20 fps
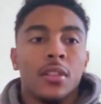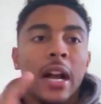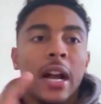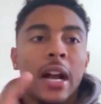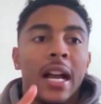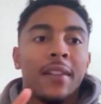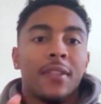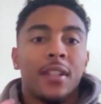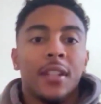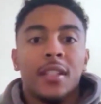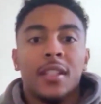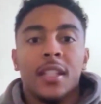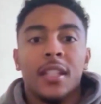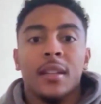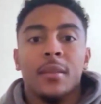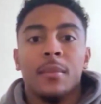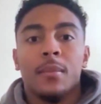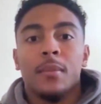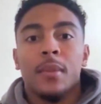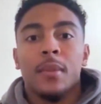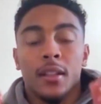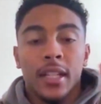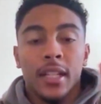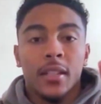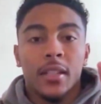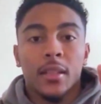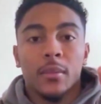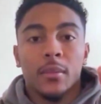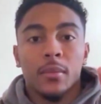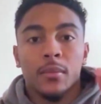I'll have the team
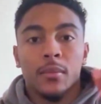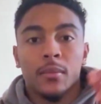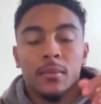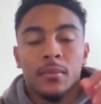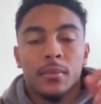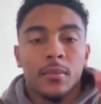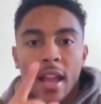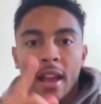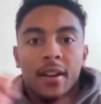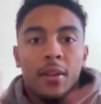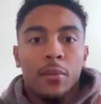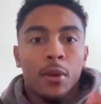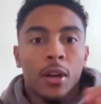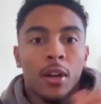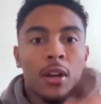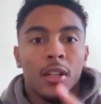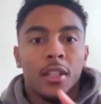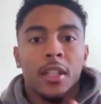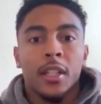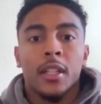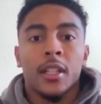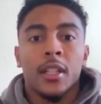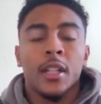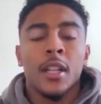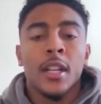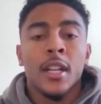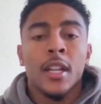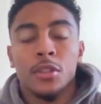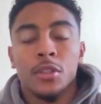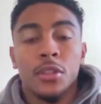link them anywhere on
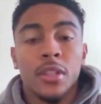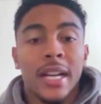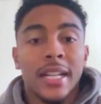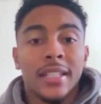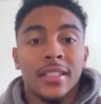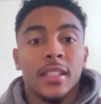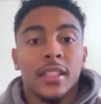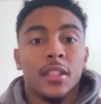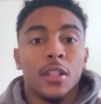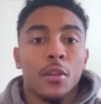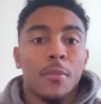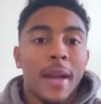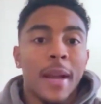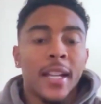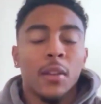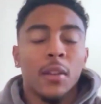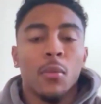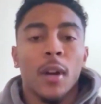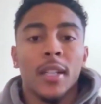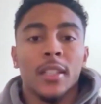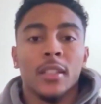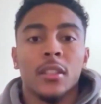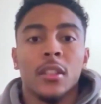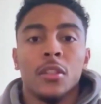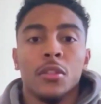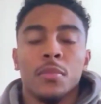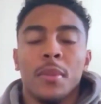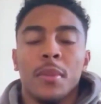here so you guys can go back and watch those,